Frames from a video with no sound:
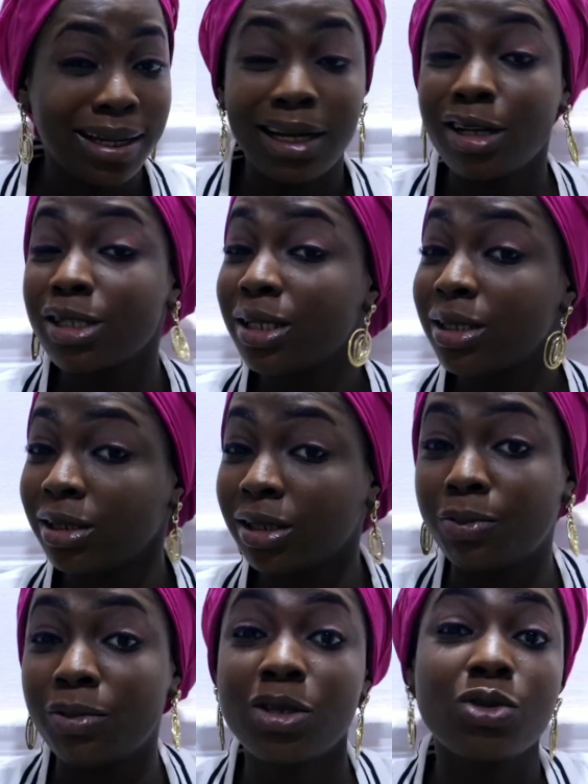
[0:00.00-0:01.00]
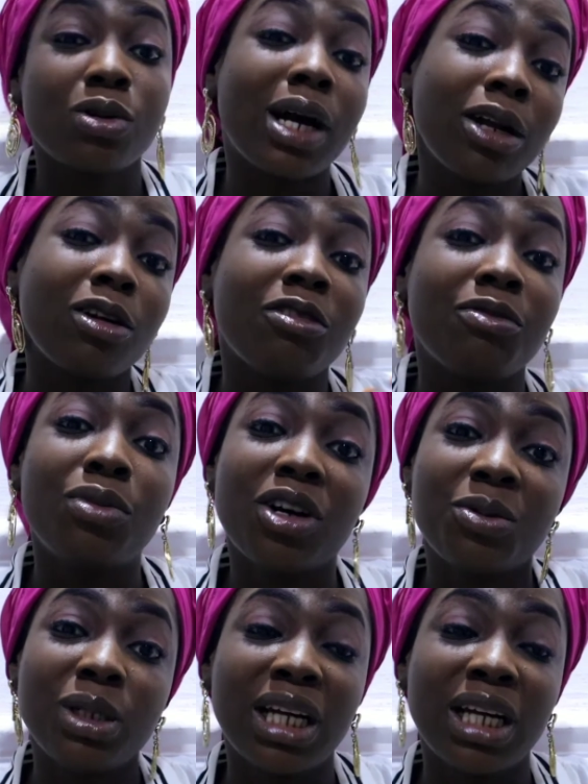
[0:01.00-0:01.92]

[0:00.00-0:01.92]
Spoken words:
they're just saying it's a place to kind mock me